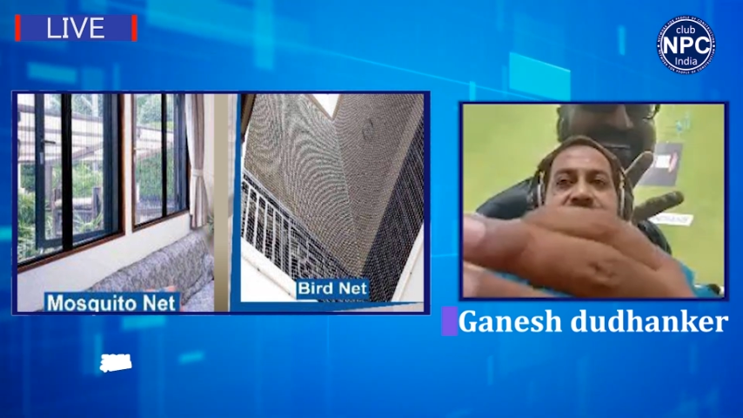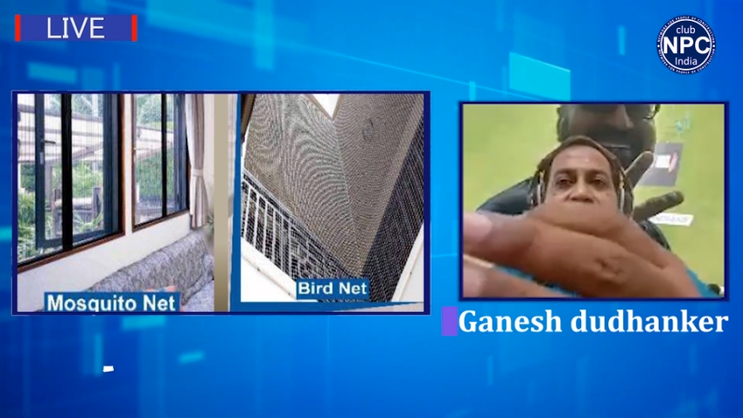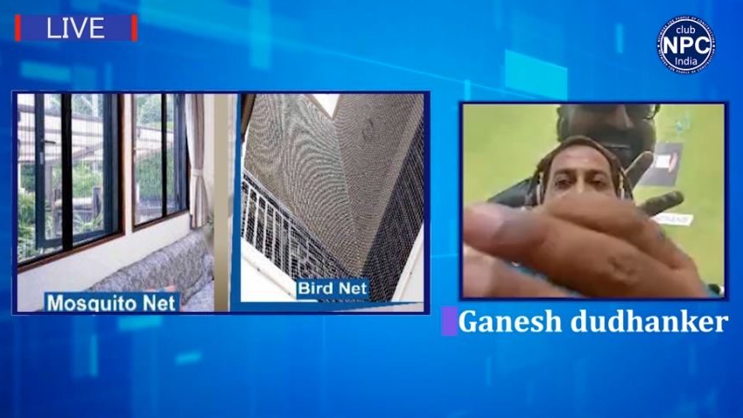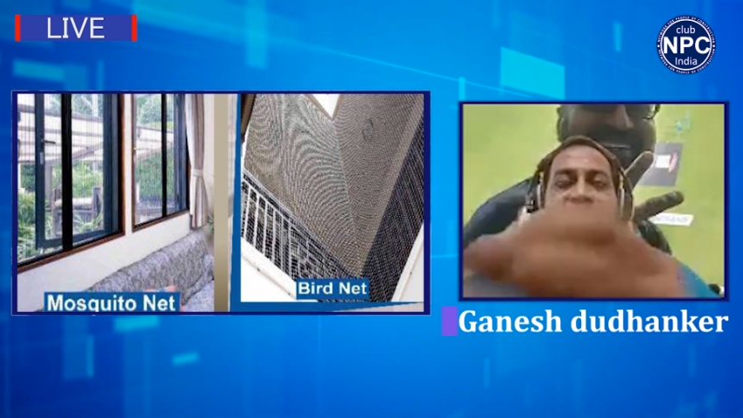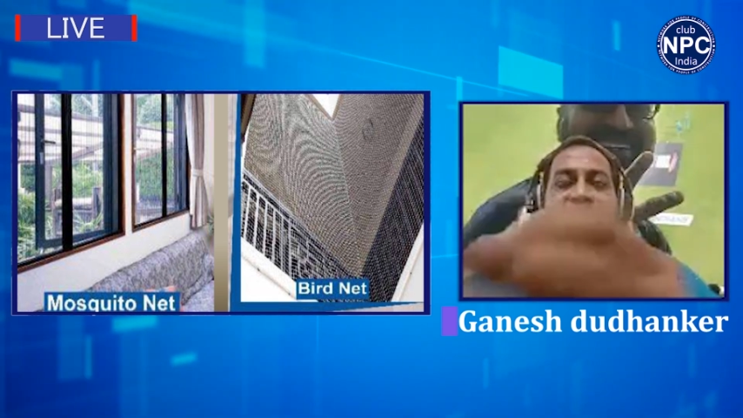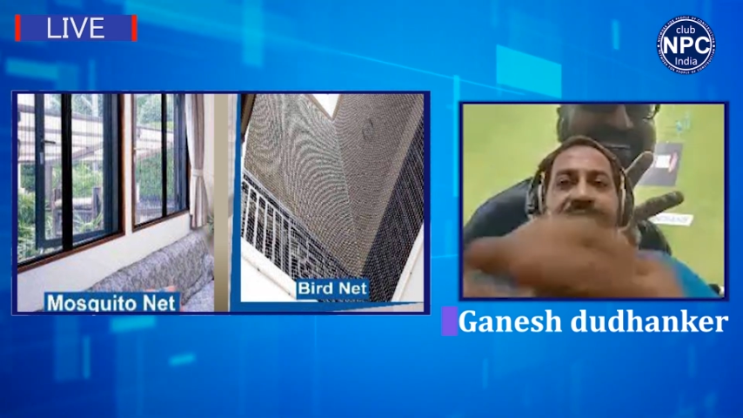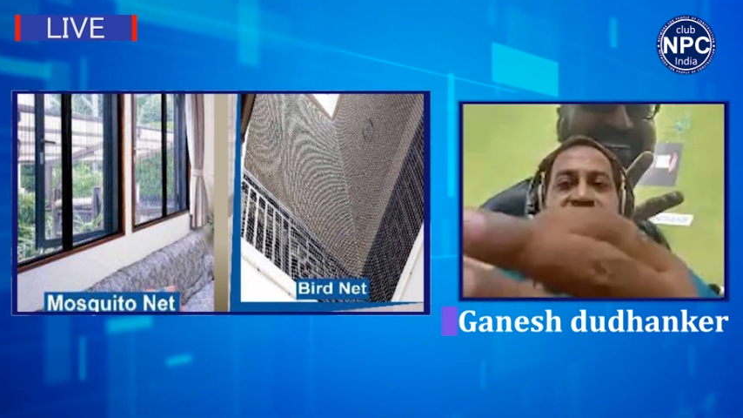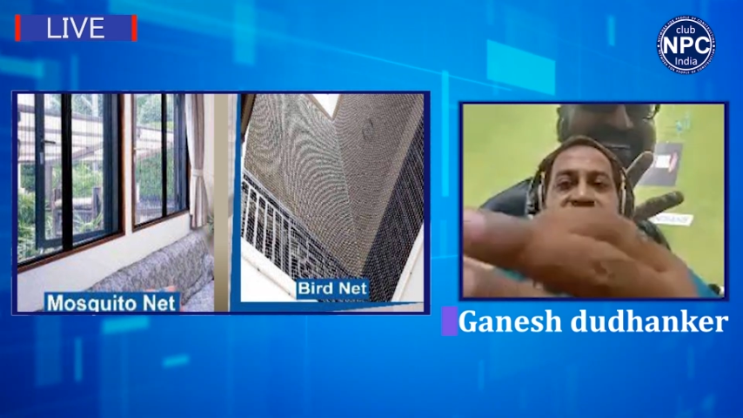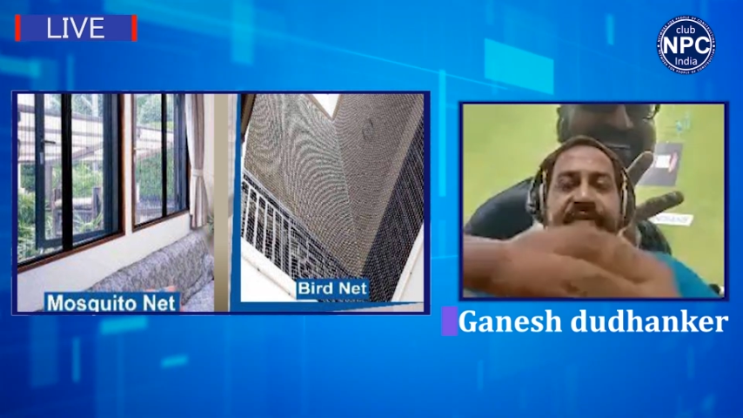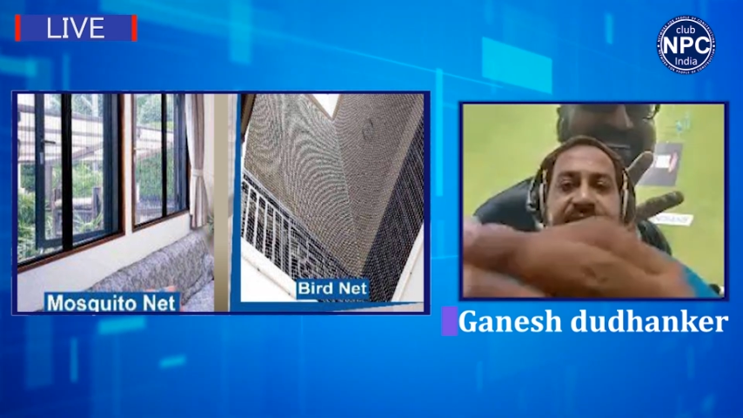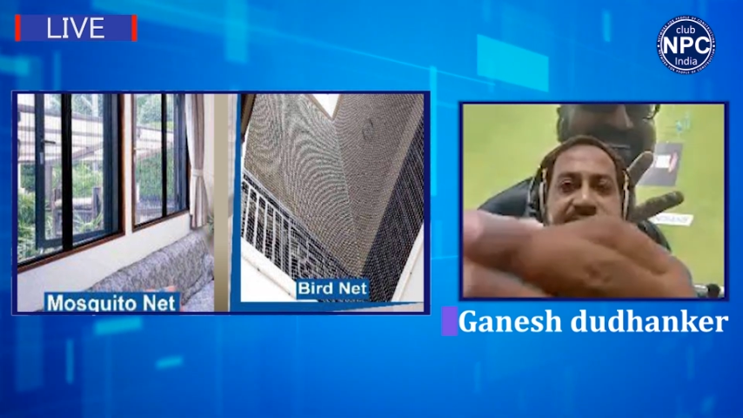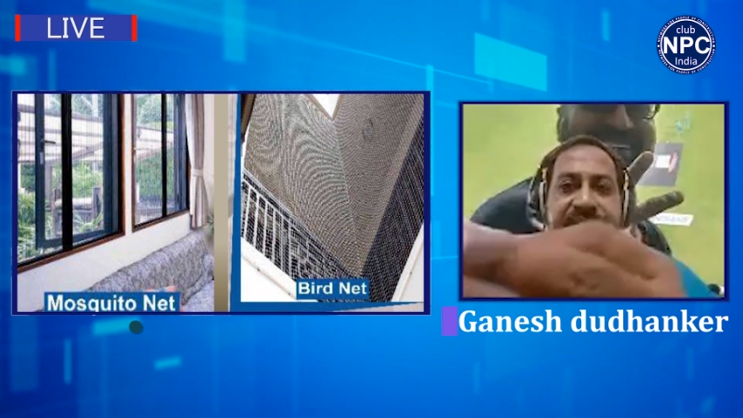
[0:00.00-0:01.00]
Bird net,
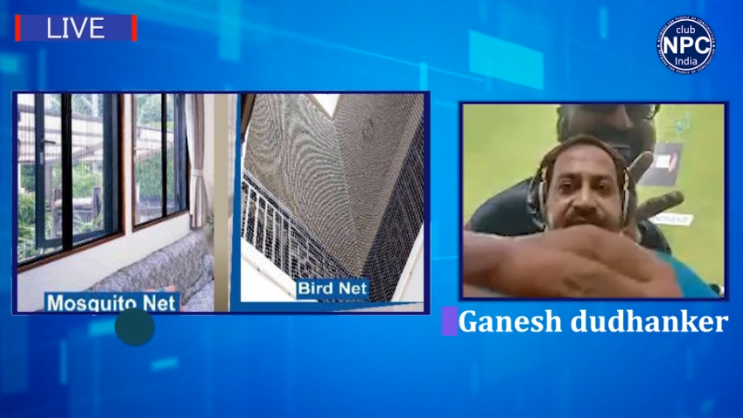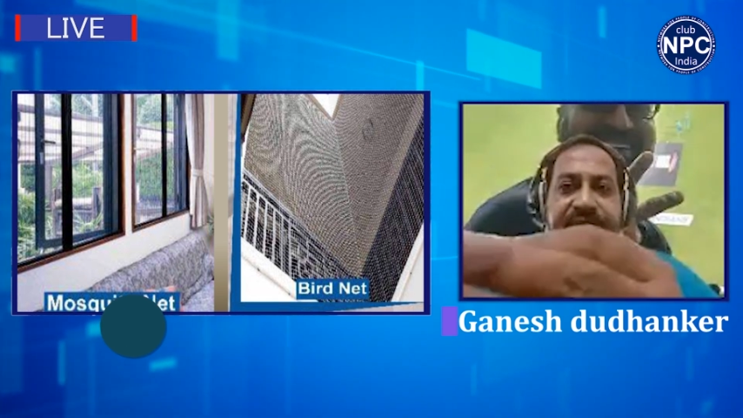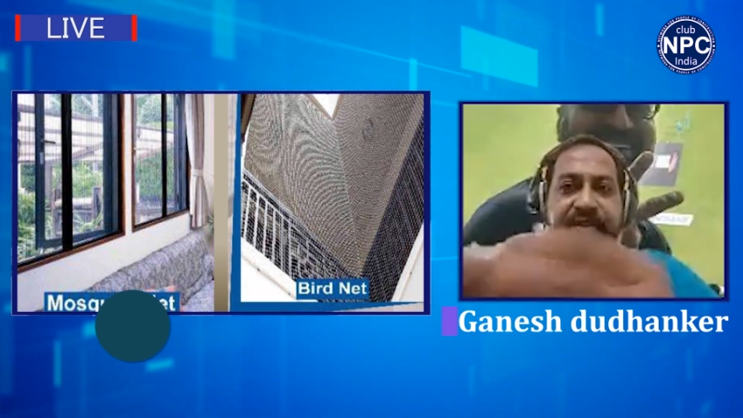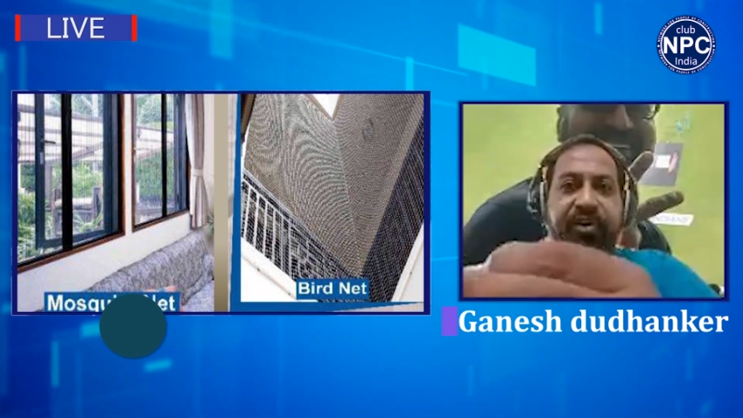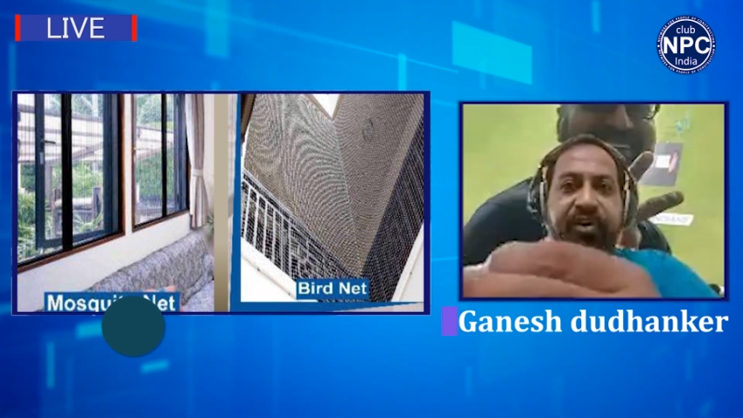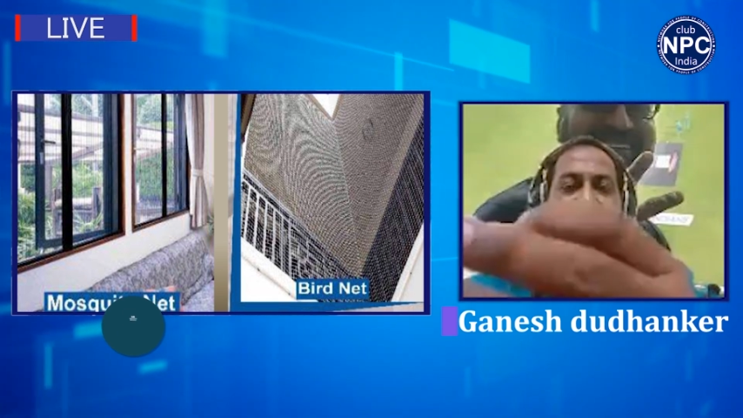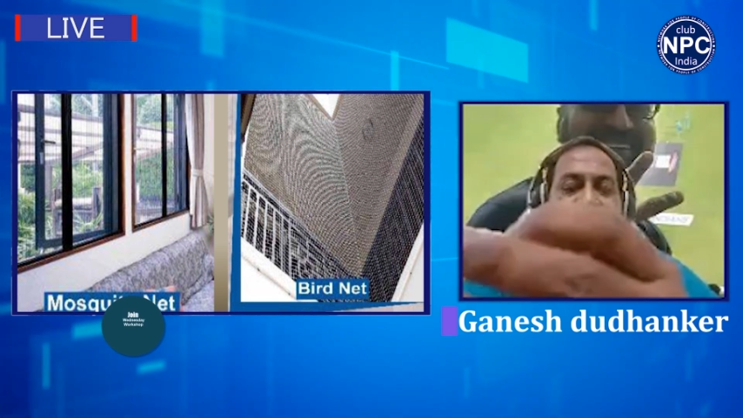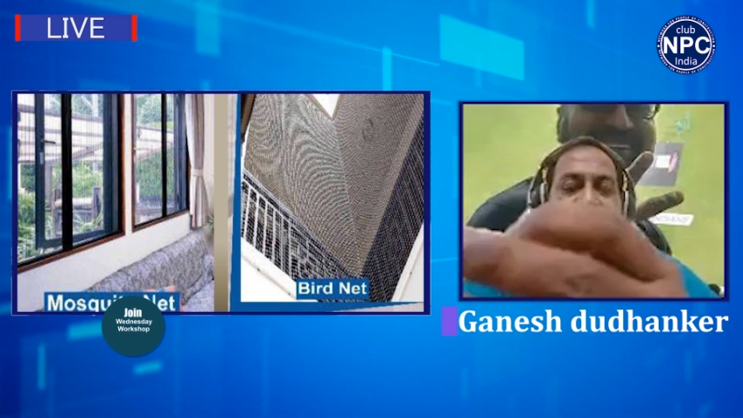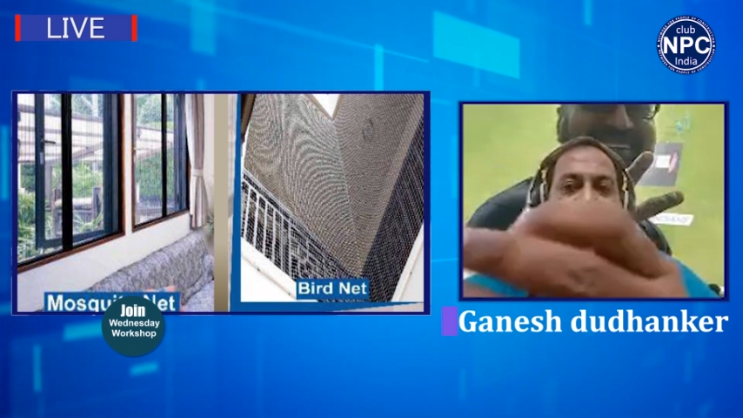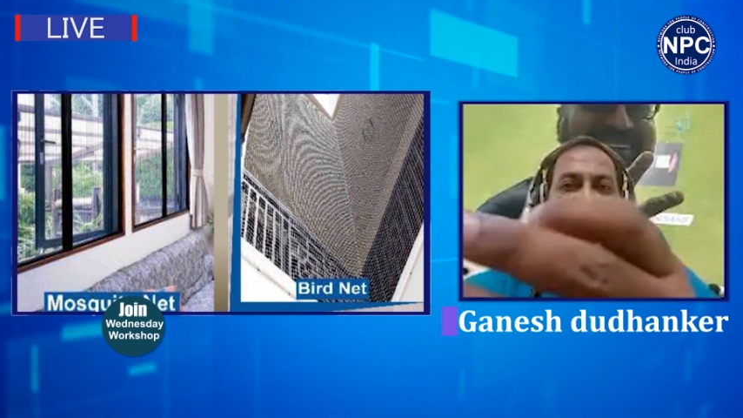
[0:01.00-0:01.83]
few of us